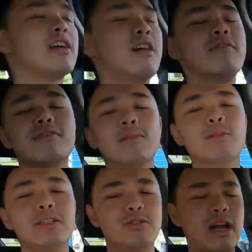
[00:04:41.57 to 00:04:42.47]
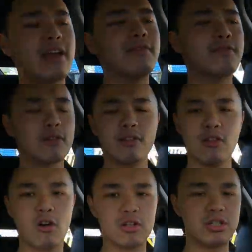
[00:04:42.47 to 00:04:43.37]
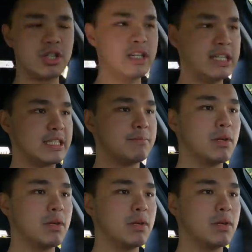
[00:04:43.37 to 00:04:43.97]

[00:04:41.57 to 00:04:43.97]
comfortably comfortably drive for long journeys.